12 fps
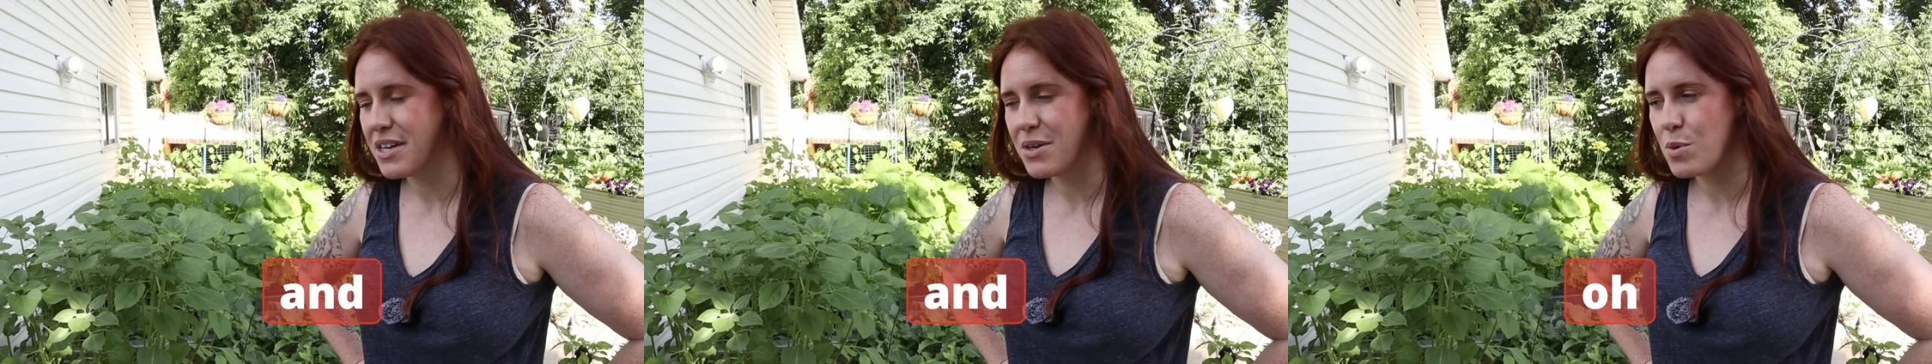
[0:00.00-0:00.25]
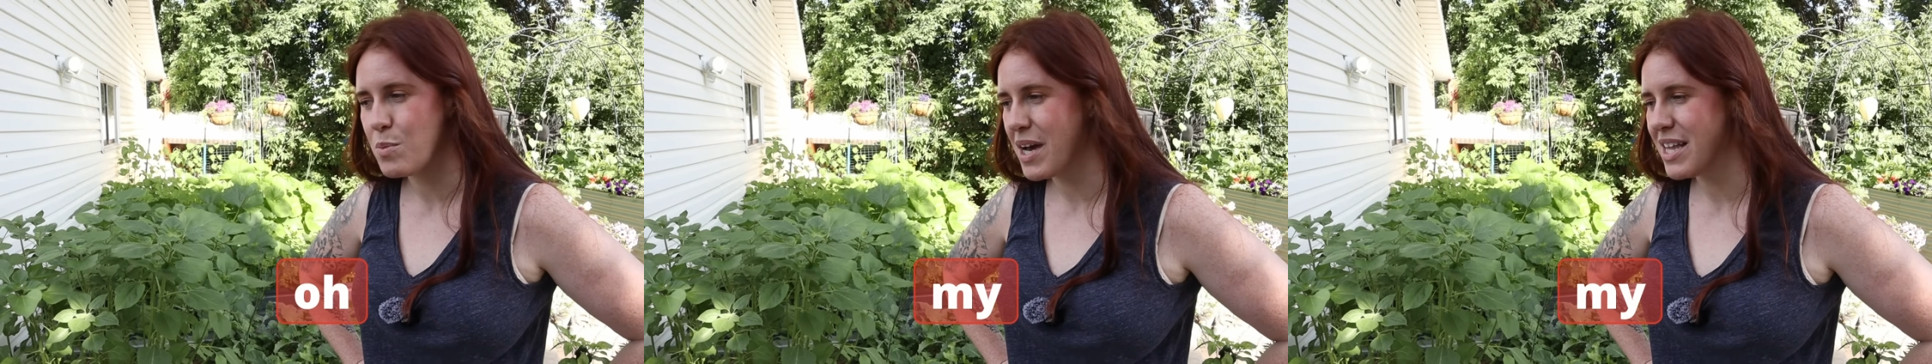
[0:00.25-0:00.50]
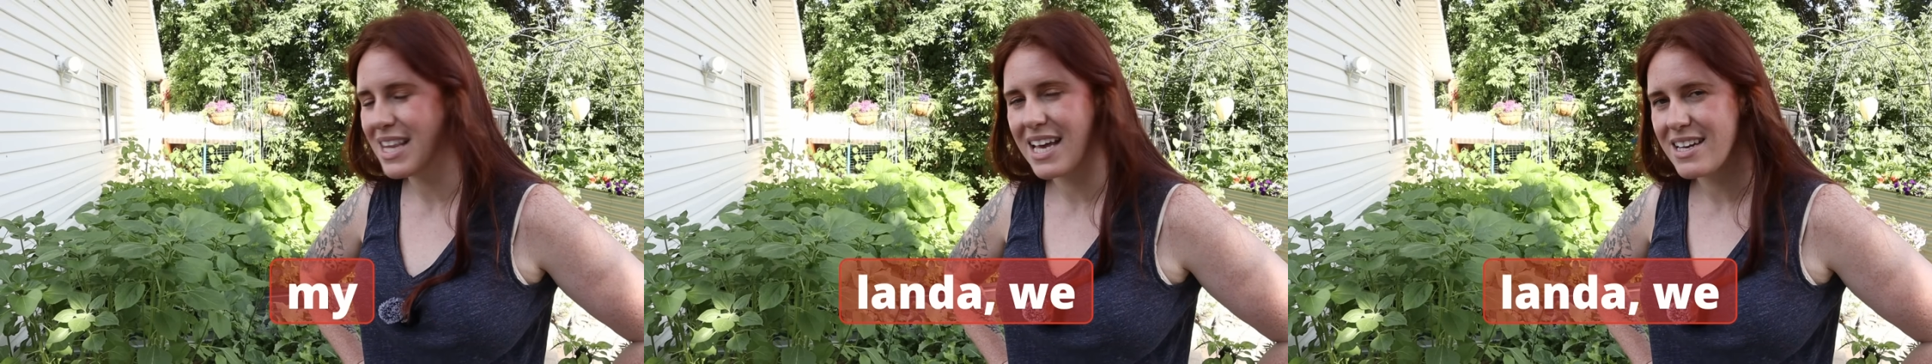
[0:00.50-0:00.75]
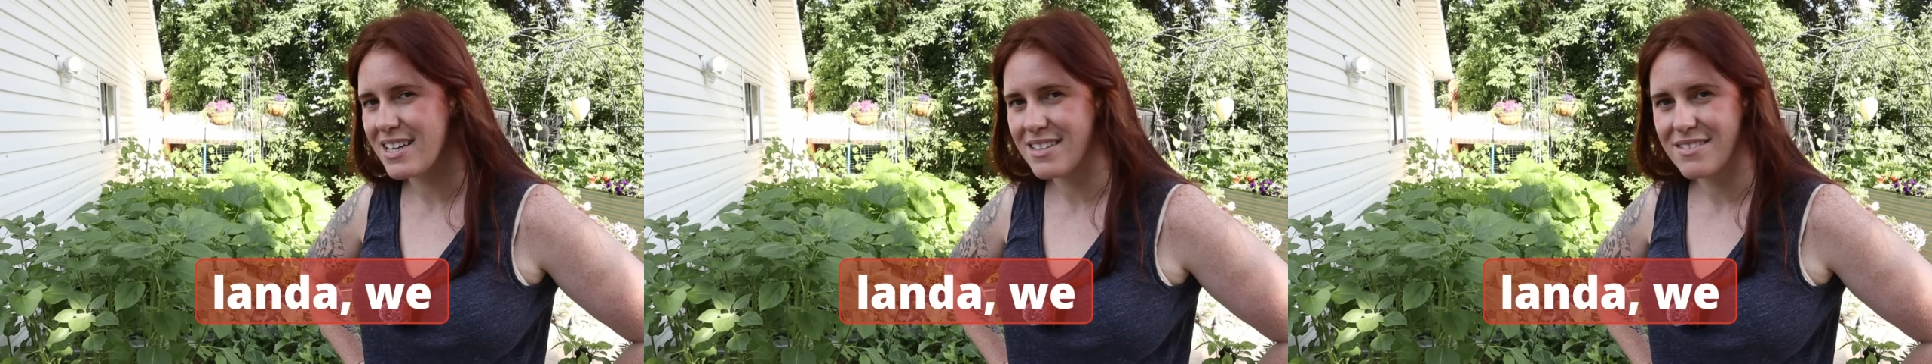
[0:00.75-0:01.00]
and oh my
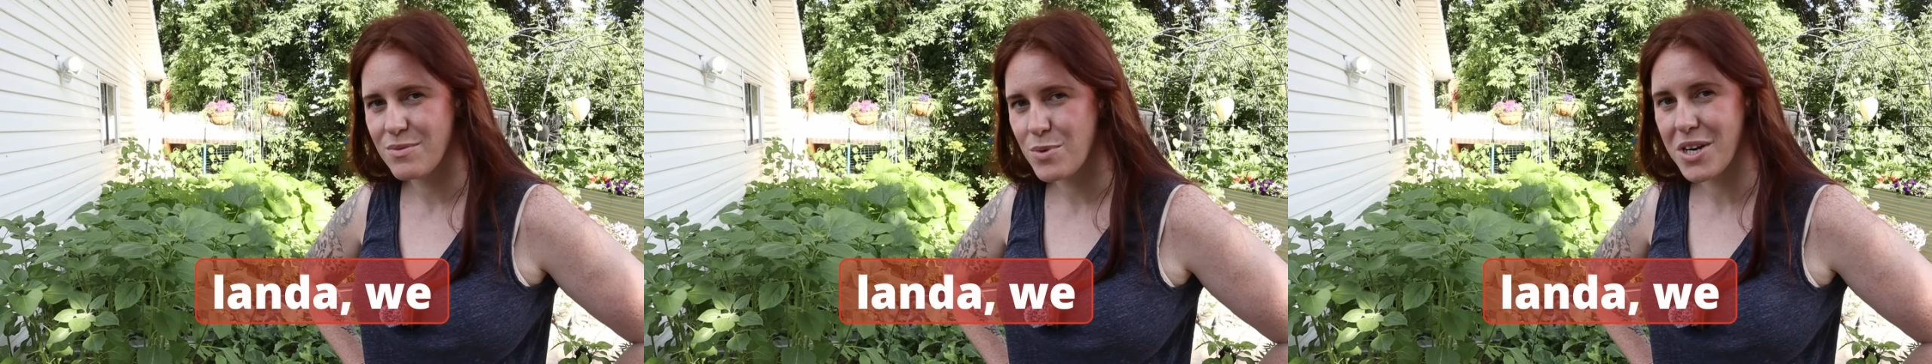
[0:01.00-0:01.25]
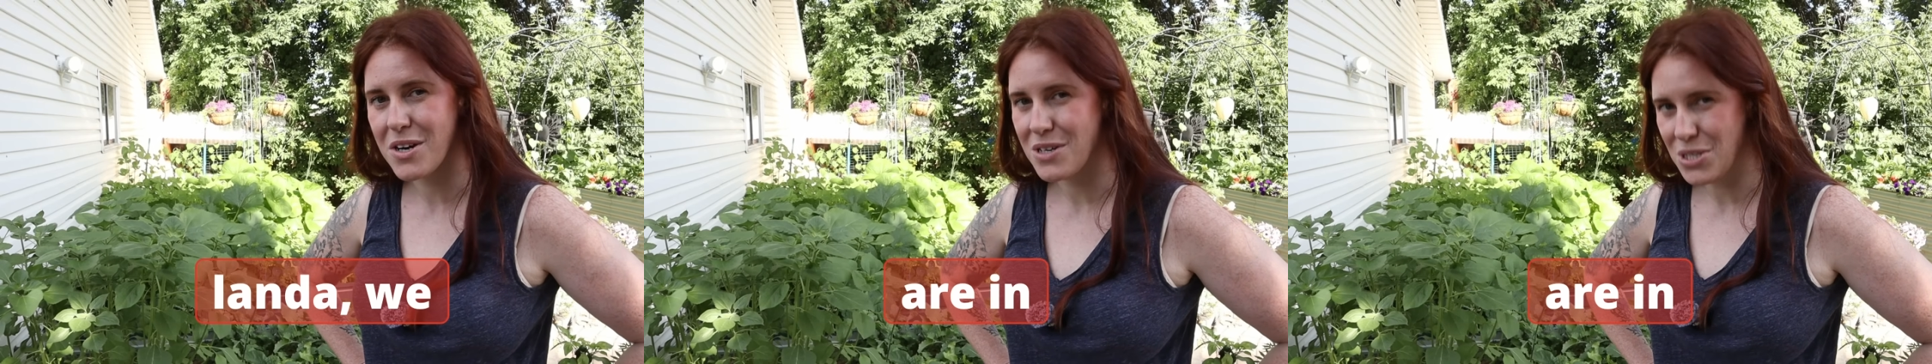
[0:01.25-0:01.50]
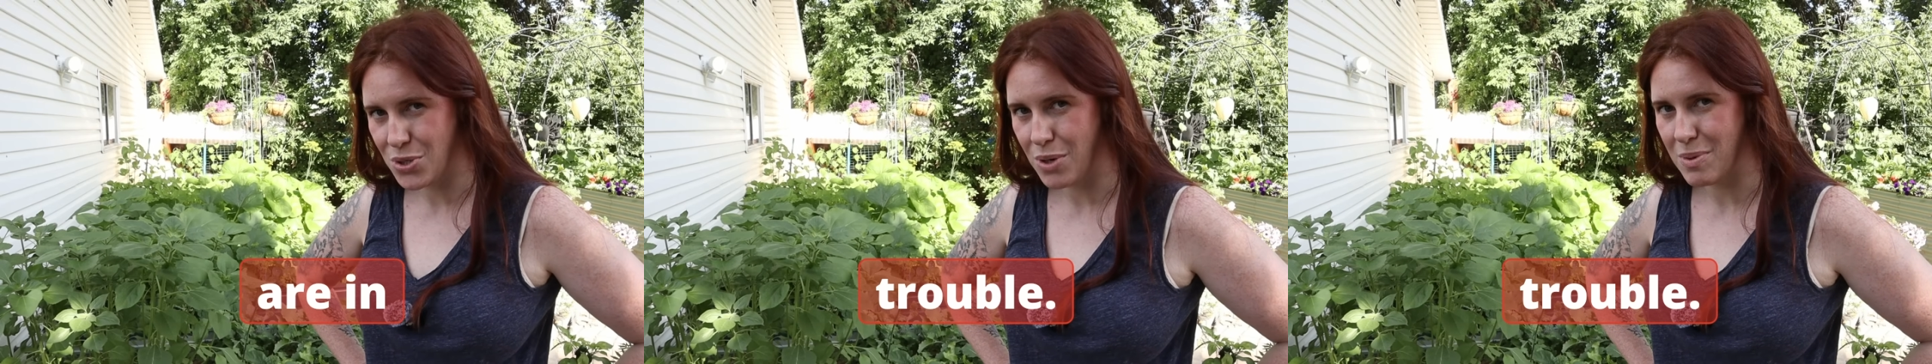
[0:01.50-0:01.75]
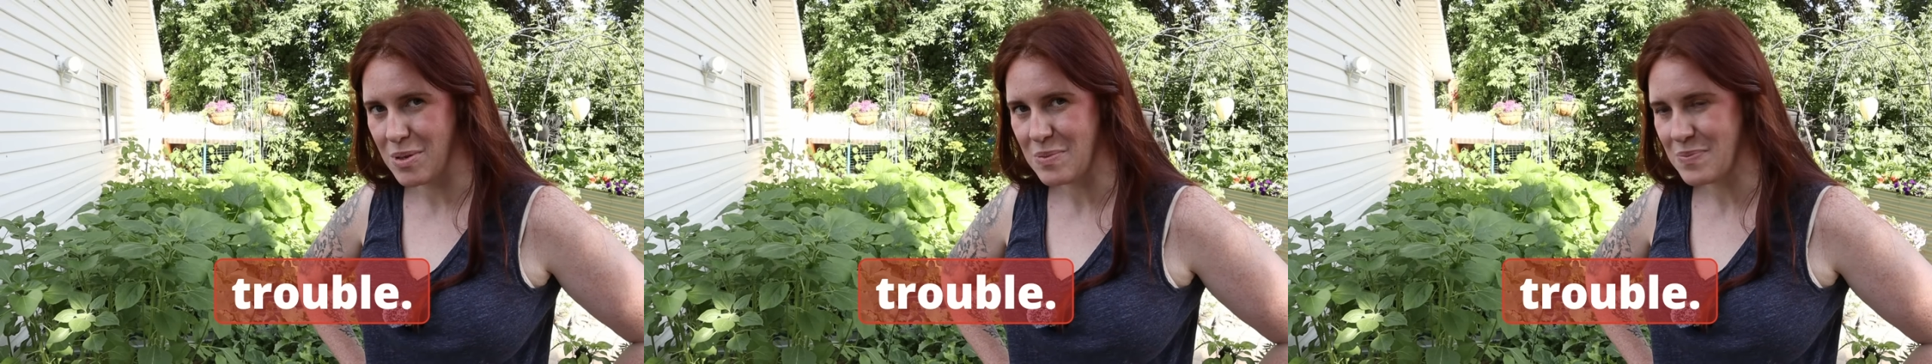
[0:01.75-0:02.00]
landa, we are in
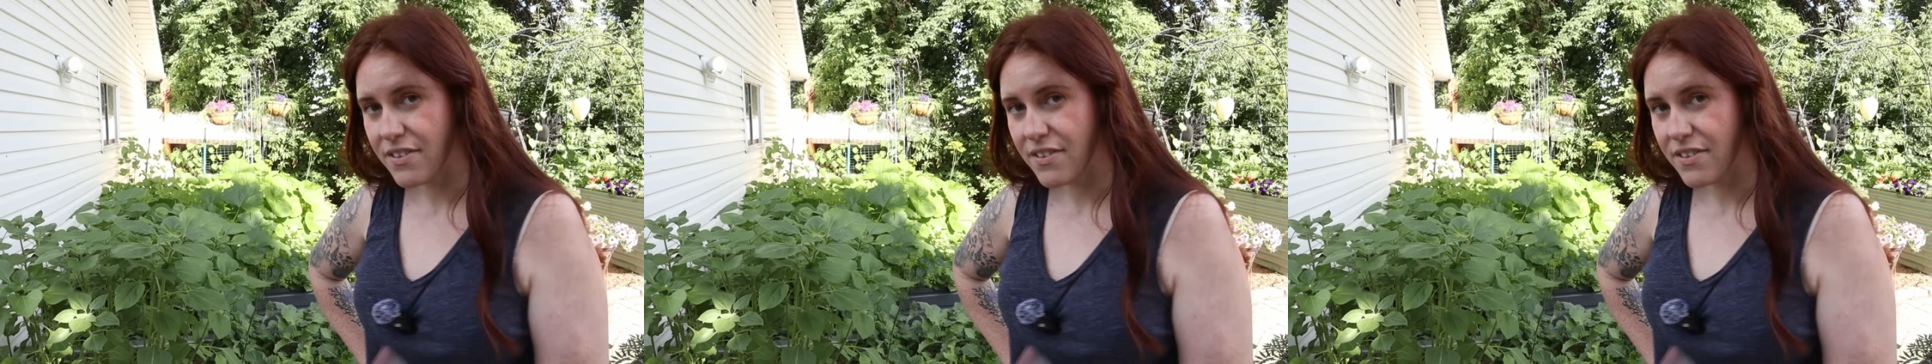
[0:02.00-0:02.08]
trouble.